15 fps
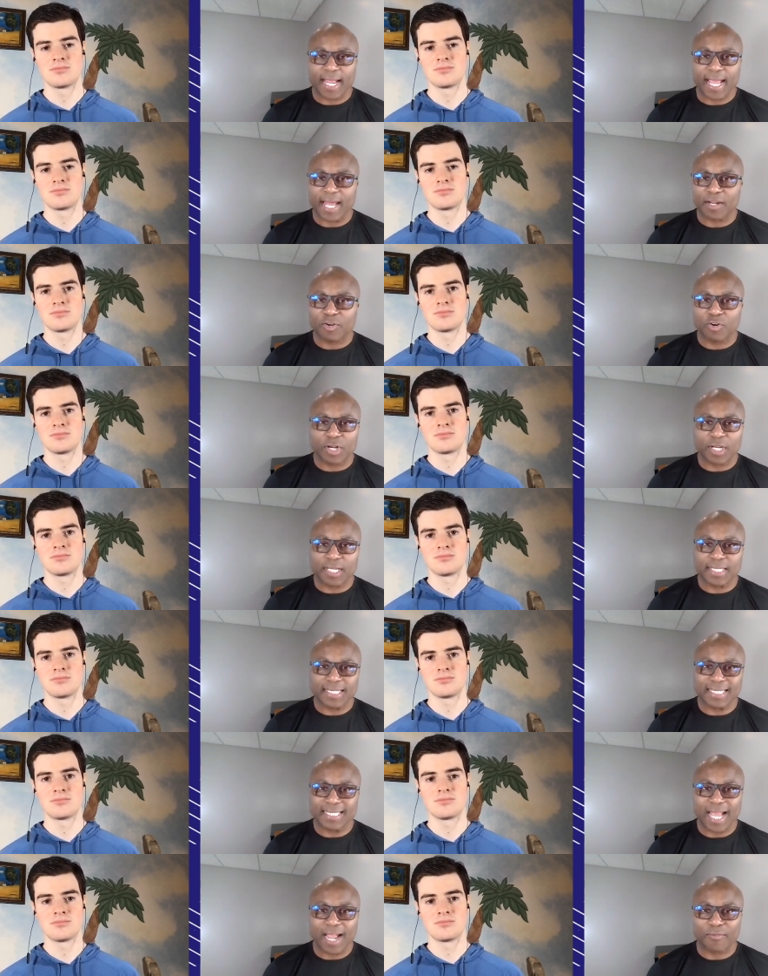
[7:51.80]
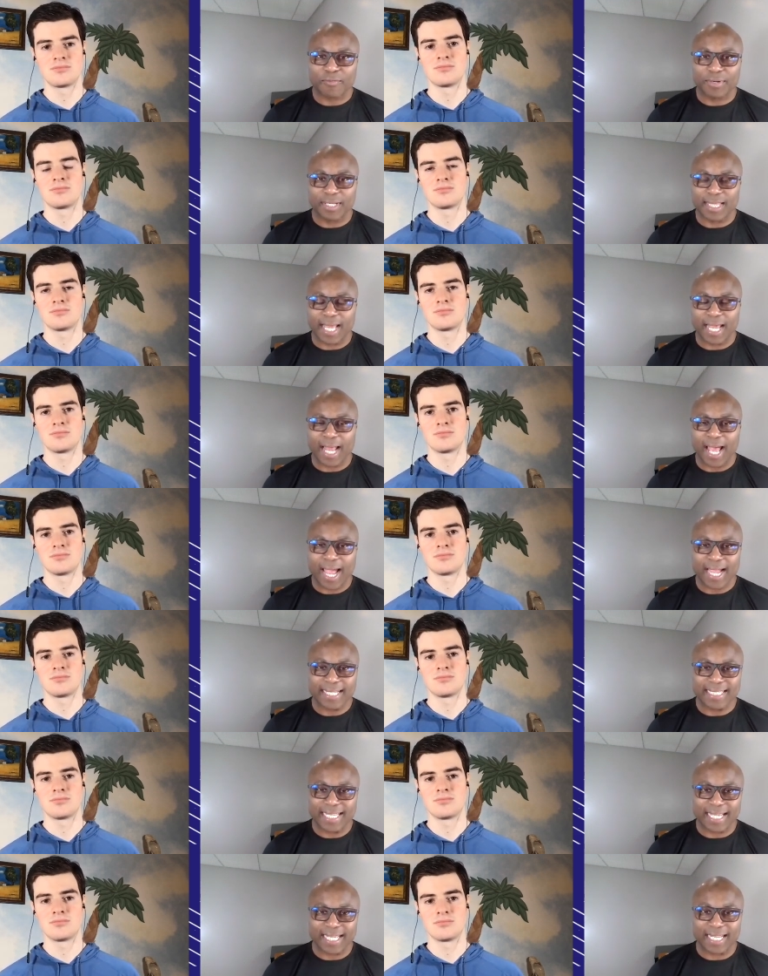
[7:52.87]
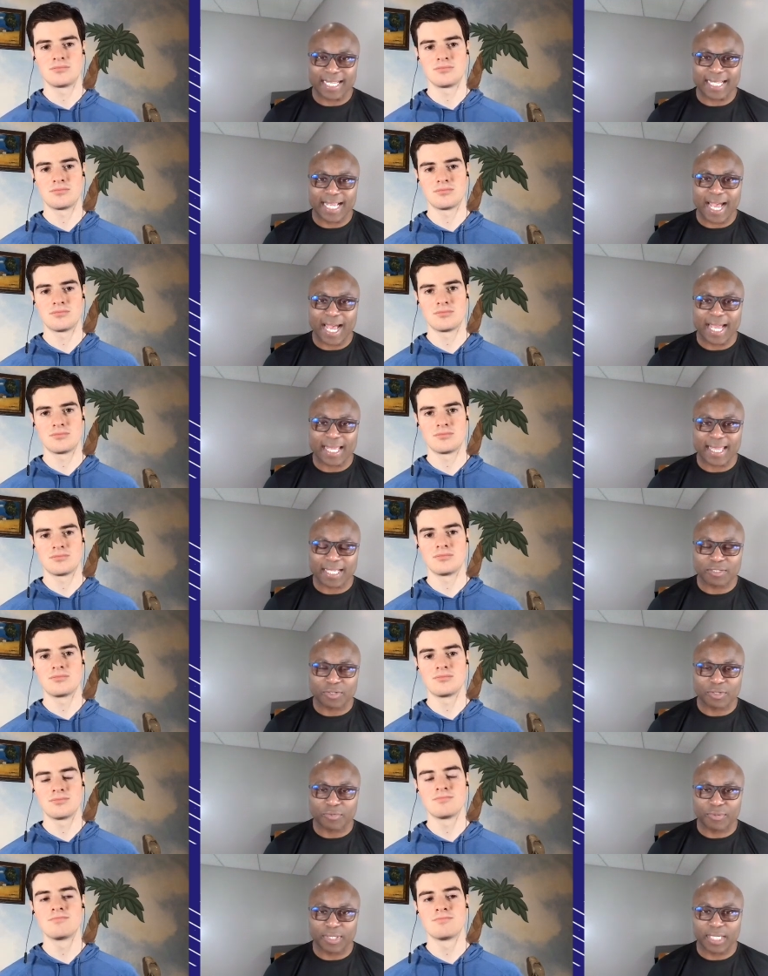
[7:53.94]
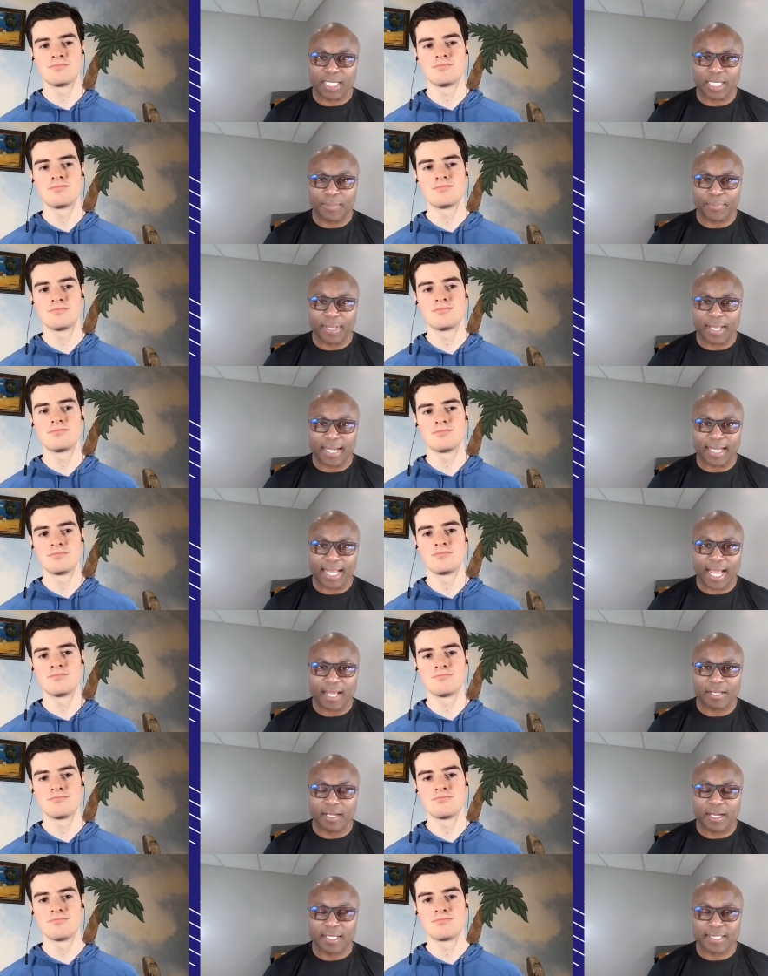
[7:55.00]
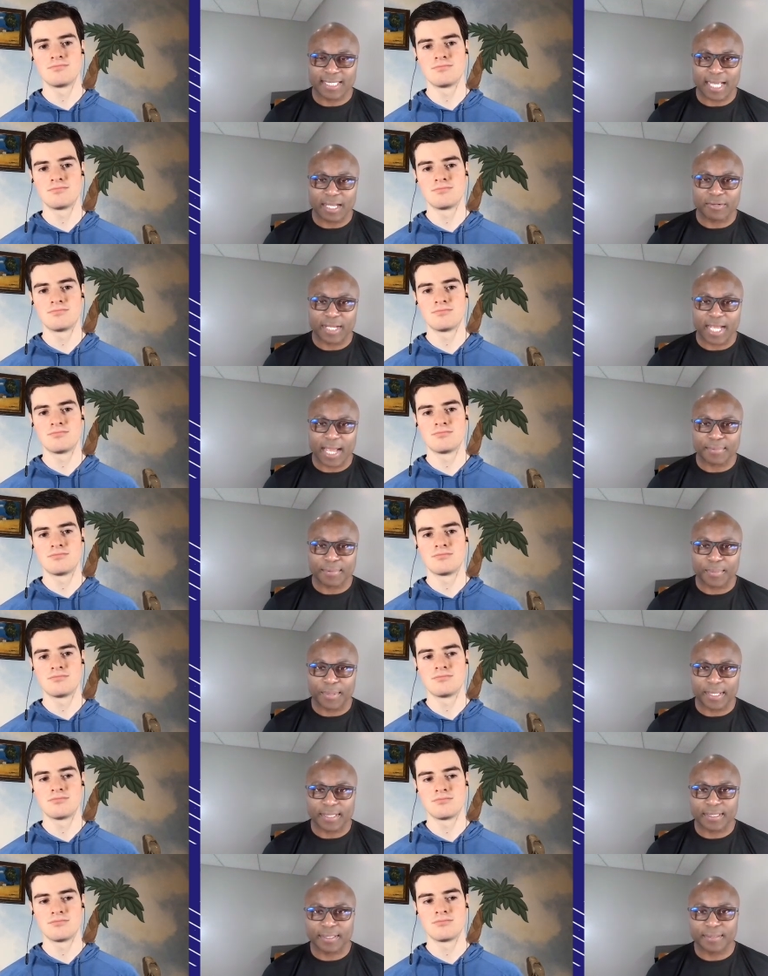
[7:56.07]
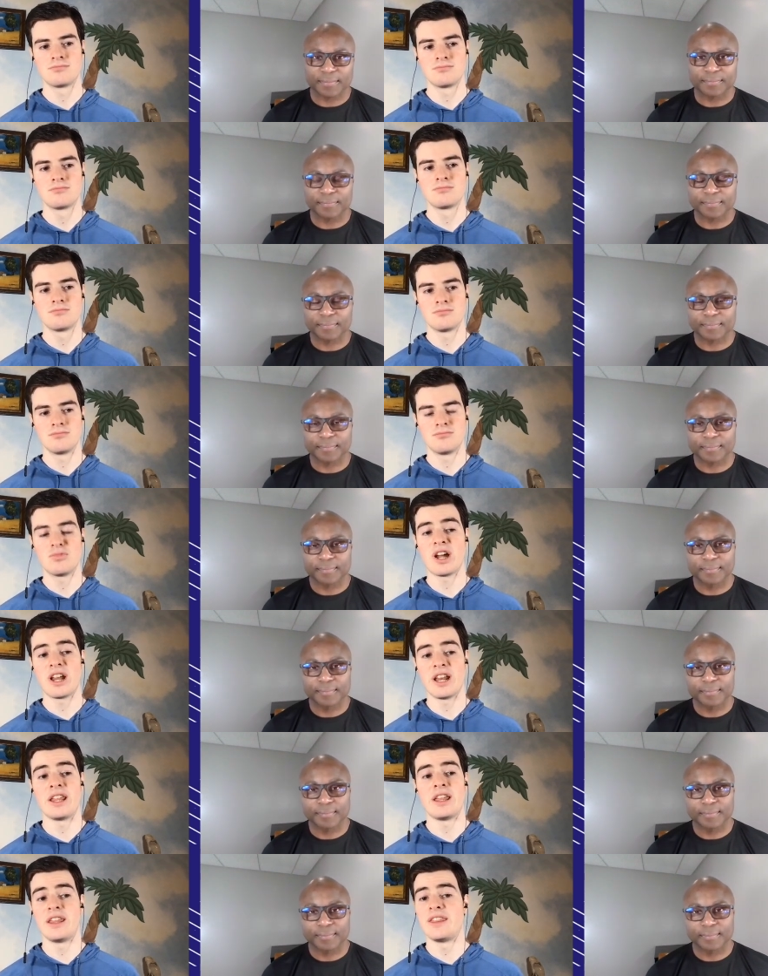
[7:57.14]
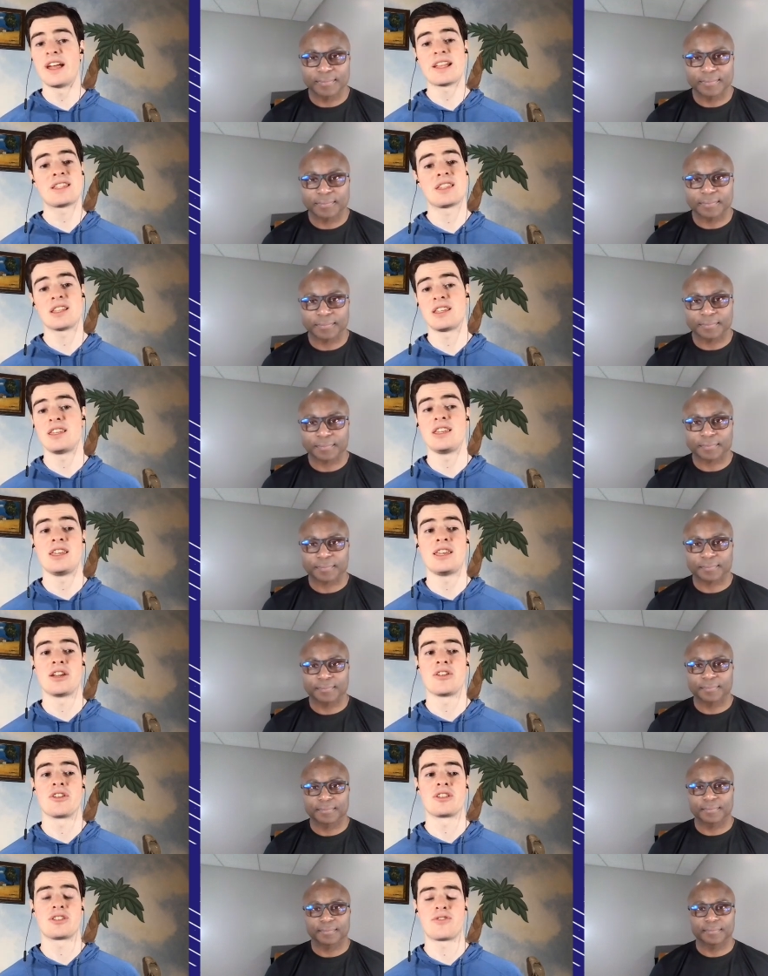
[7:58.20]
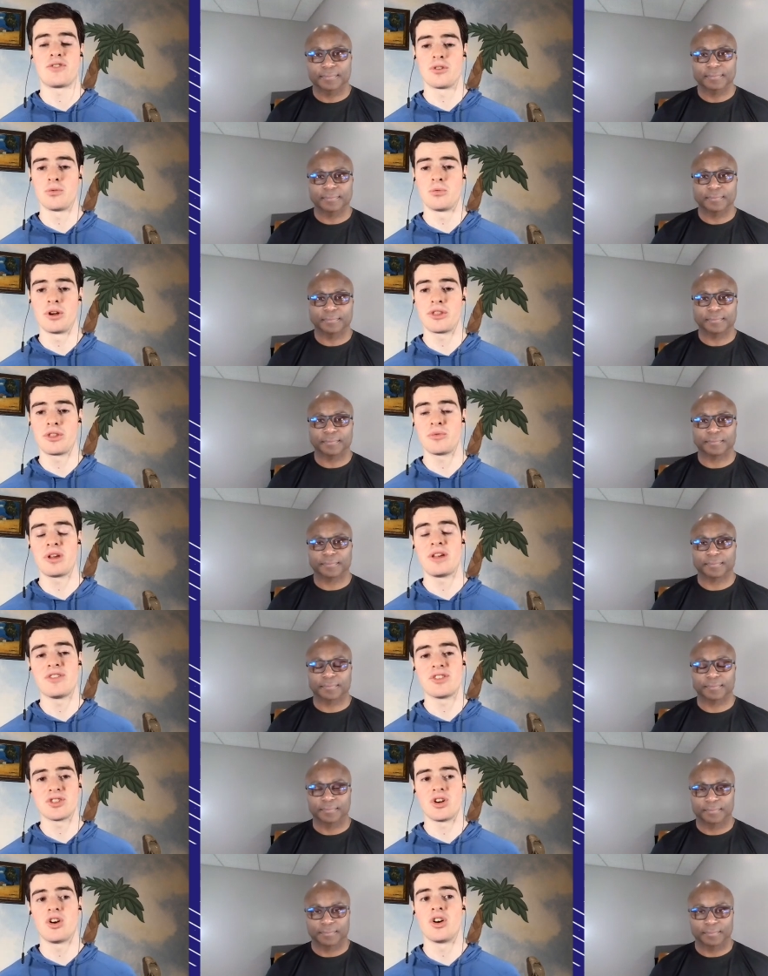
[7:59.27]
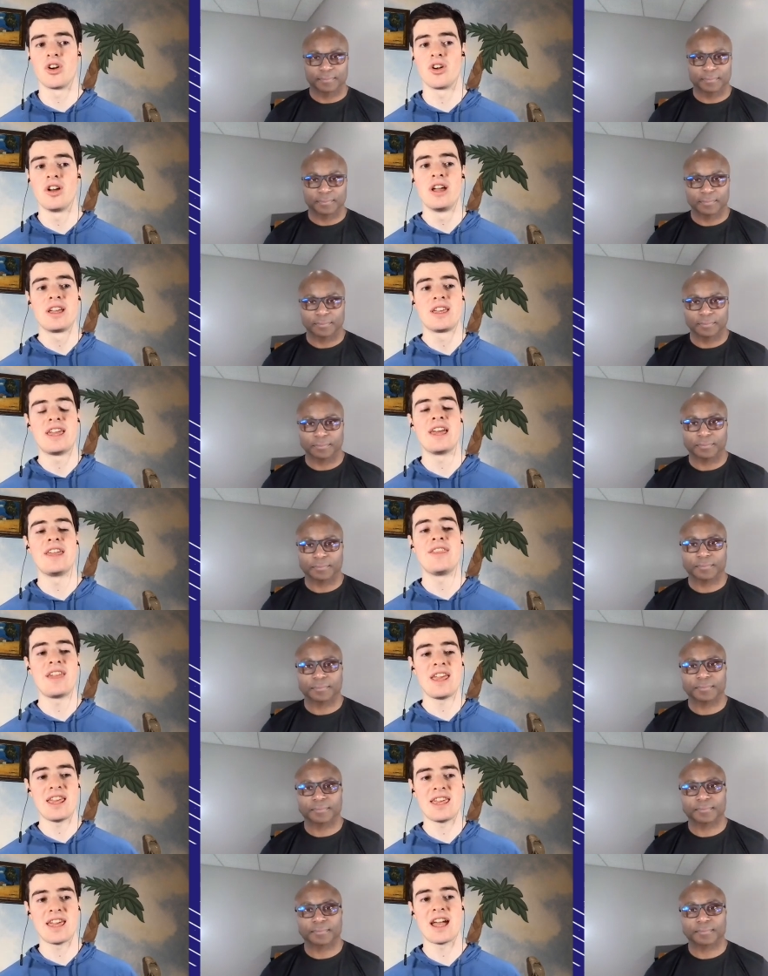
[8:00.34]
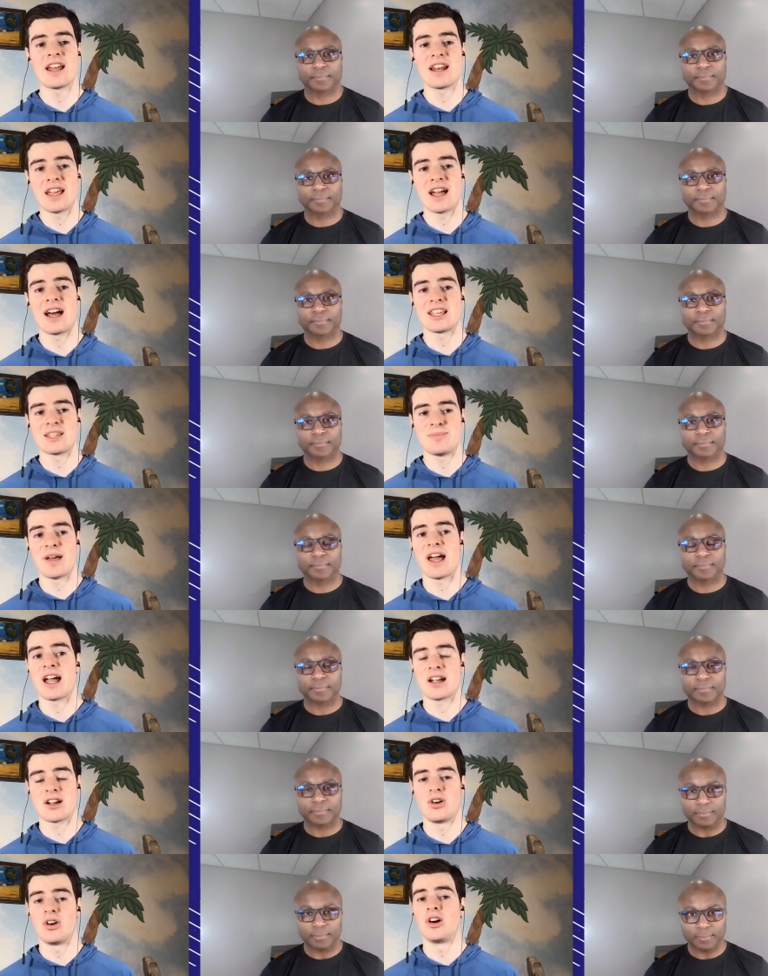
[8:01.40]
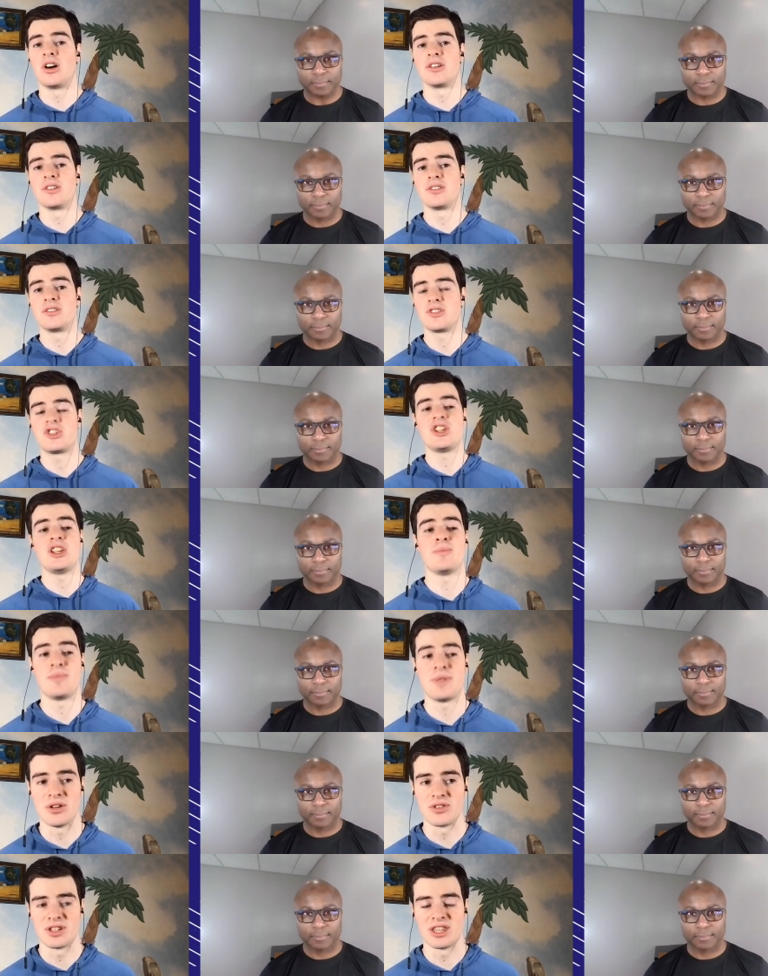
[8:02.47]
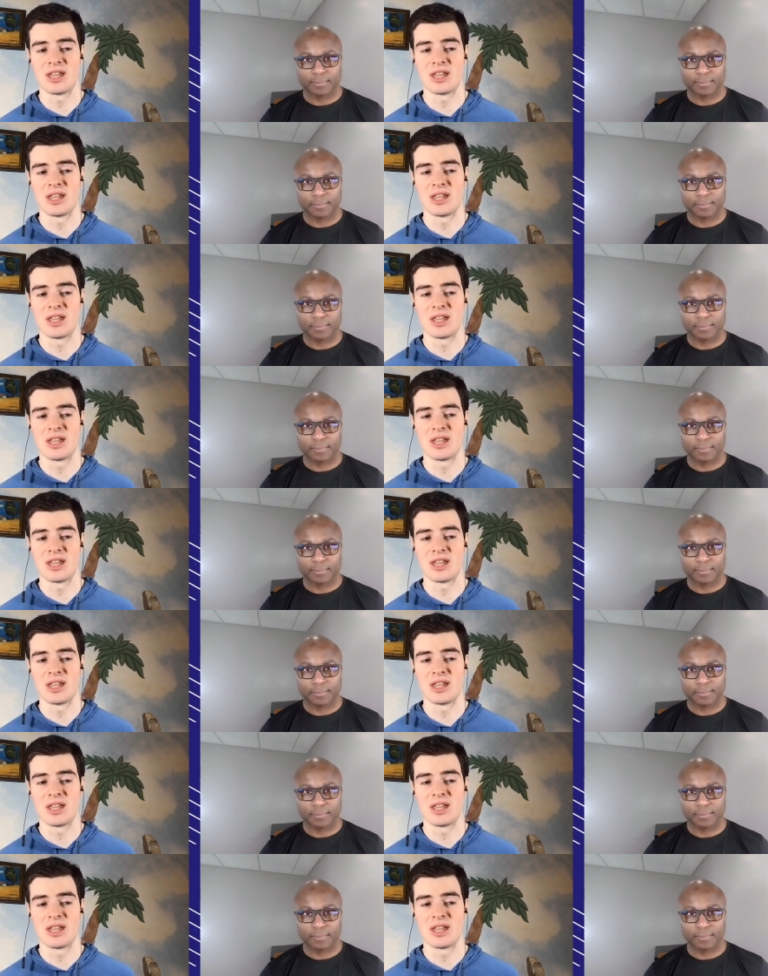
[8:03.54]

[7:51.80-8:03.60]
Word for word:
Speaker 1: category because he's not really that high-ticketed guy that's going to really eat up a lot of cap, uh, salary cap space.
Speaker 2: Right, and that's the key here. It's for where the Ravens are. Can they get guys back on cheap deals? Can